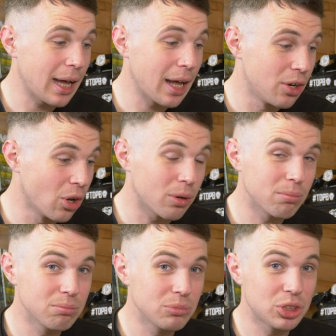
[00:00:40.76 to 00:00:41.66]
and not
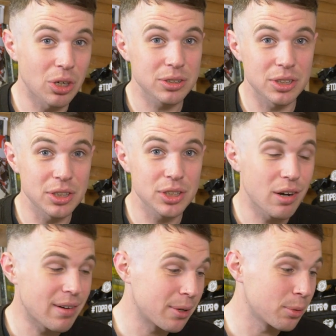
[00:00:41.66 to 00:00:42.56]
shocks that just
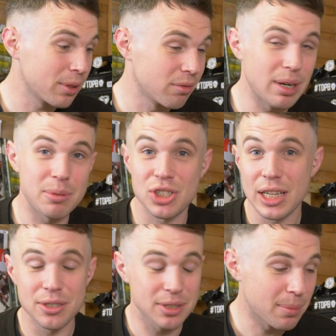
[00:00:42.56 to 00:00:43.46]
go round with ripped
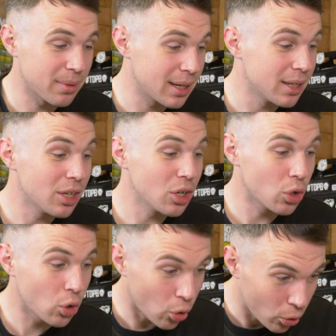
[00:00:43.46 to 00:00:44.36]
jeans or something,
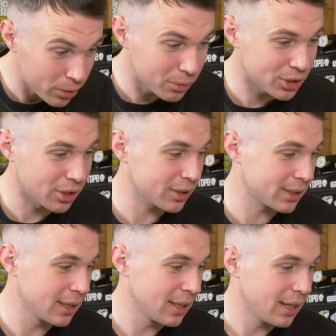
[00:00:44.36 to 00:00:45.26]
coil
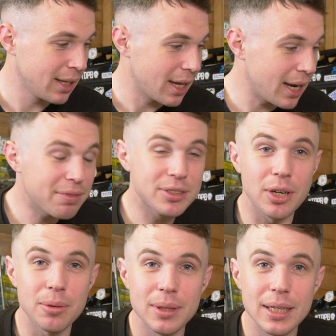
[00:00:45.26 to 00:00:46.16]
shocks. And if
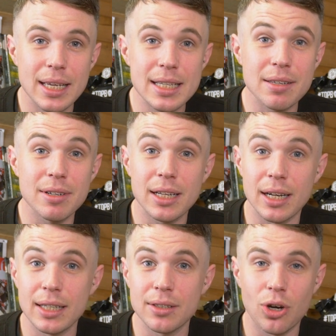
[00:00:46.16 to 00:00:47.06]
so, is there a
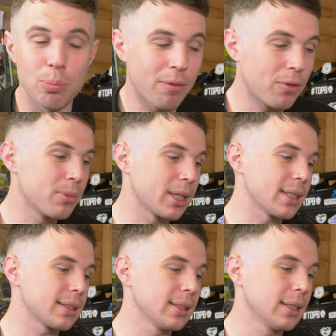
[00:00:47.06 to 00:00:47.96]
guide on performing
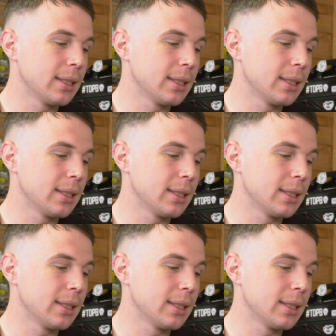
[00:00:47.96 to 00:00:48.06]
it?